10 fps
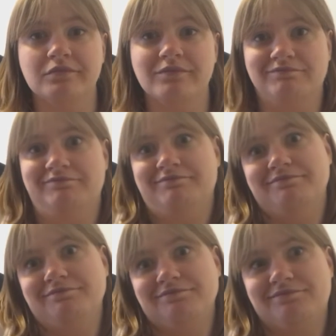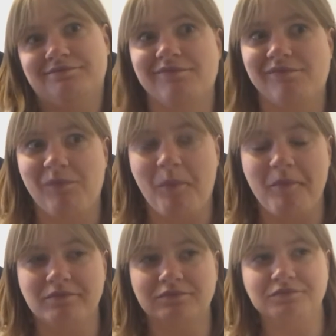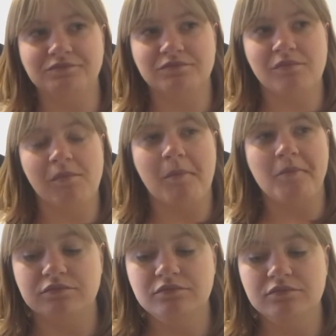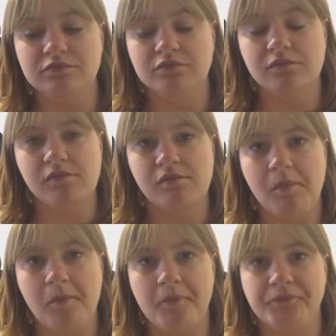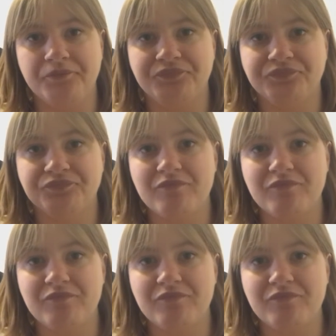[no speech]